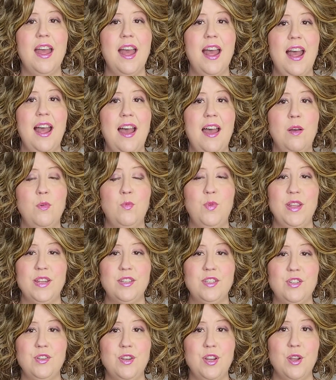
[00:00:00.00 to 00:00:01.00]
at
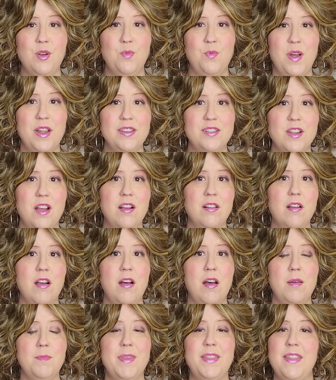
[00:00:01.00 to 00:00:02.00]

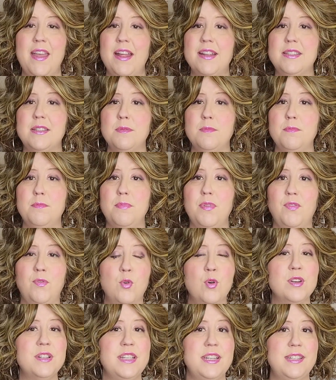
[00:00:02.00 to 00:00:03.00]
wigstudio1.com, and that's
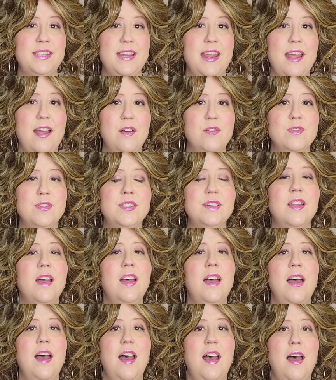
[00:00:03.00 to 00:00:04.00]
before discounts.
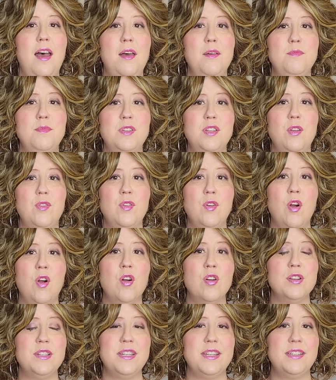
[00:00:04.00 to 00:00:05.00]
Um, so there
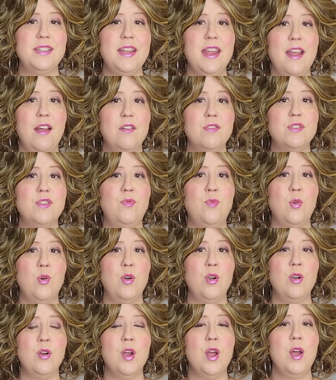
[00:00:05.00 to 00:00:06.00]
are discounts
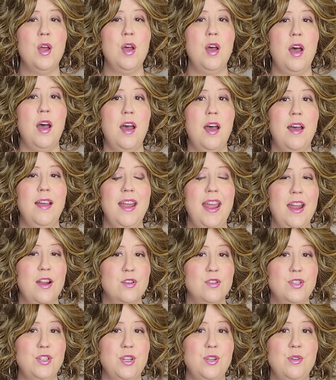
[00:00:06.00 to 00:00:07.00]
for uh,
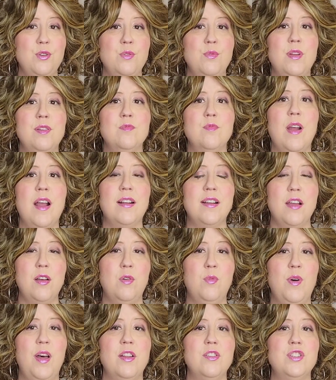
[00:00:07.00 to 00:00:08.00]
hairdo and Raquel
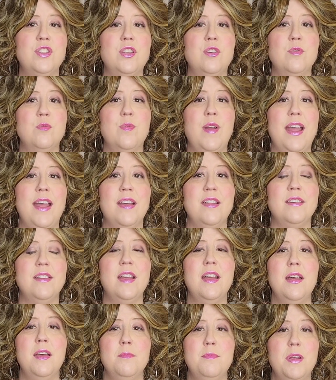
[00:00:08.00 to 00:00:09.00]
Welch that are ran
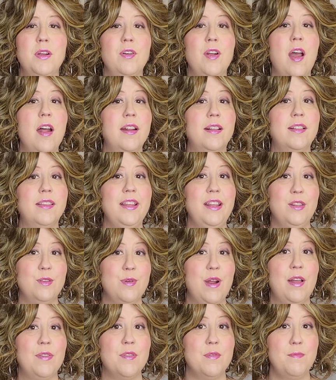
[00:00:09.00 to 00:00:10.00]
periodically
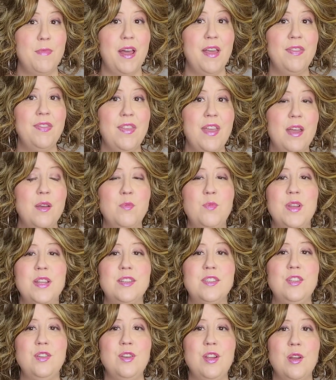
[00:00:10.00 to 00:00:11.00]
throughout the month at
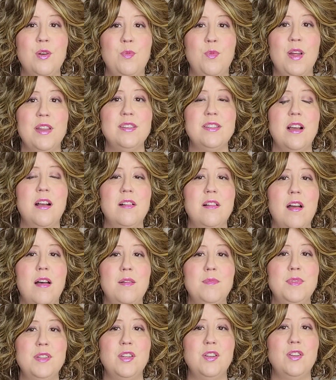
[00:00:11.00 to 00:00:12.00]

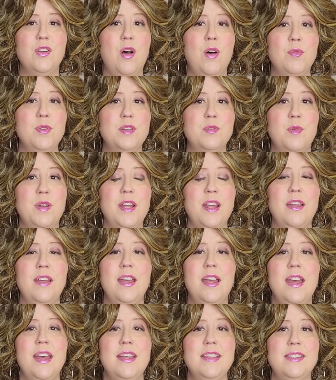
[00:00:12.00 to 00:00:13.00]
wigstudio1.com. So you'll always want to
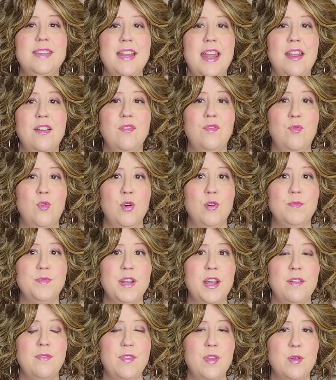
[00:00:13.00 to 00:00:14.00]
stay informed
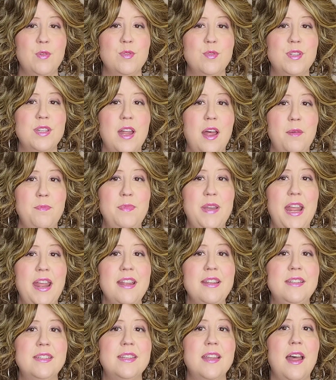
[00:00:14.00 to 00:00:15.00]
of those
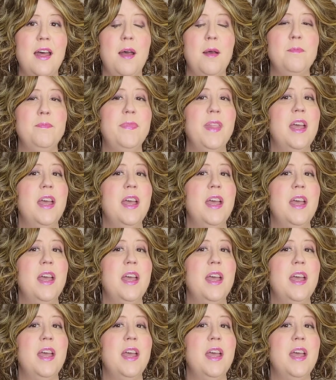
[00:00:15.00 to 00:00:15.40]
updates. Um,